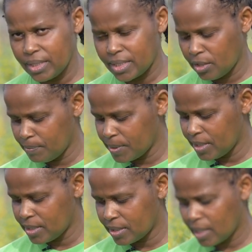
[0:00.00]
It helps
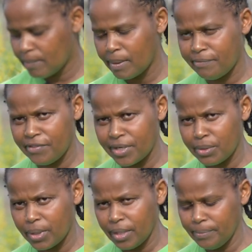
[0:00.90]
it come up very
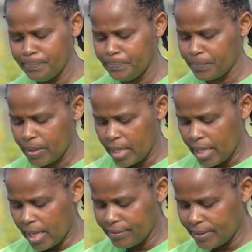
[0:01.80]
well.
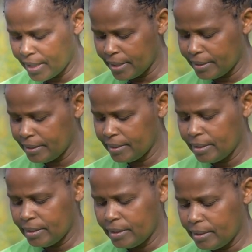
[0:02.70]
And then
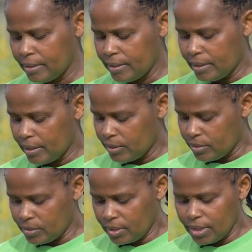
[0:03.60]

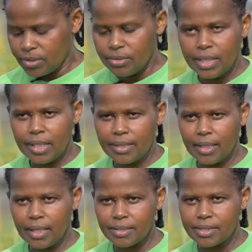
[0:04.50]
you don't need to do
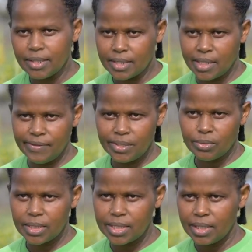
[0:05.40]
anything else. Just give it
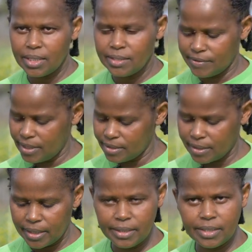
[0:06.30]
water. If
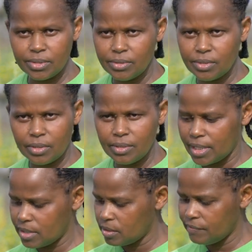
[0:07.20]
there's rain, it will grow.
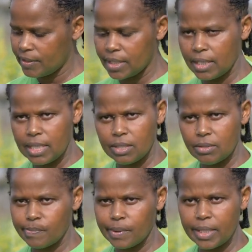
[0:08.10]
There's no fertilizer
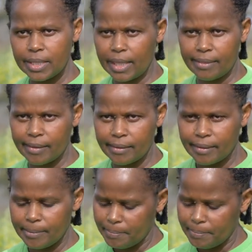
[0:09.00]
or spray, nothing.